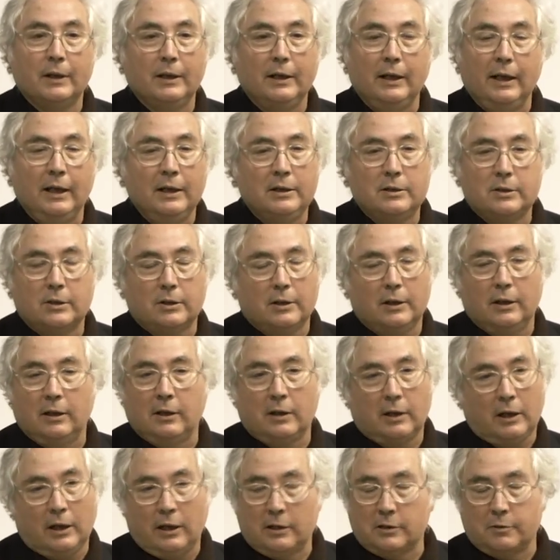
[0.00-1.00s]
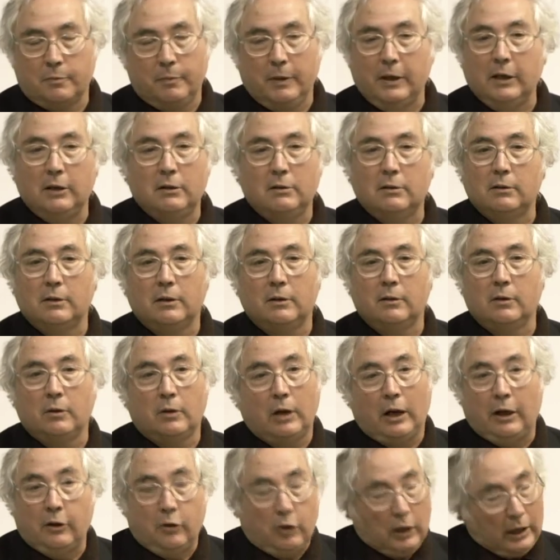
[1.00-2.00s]
it has been,
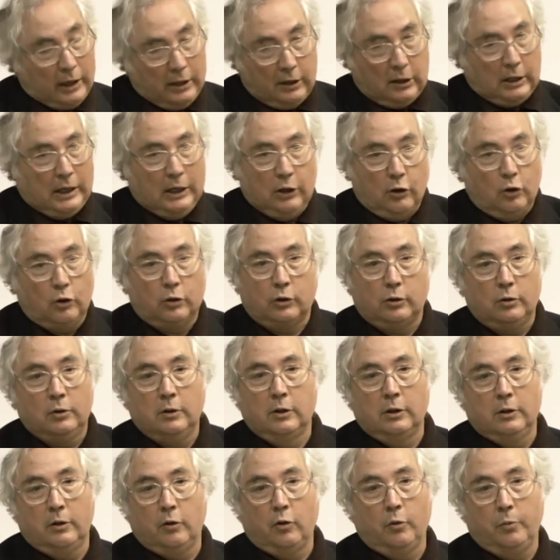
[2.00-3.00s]
I cannot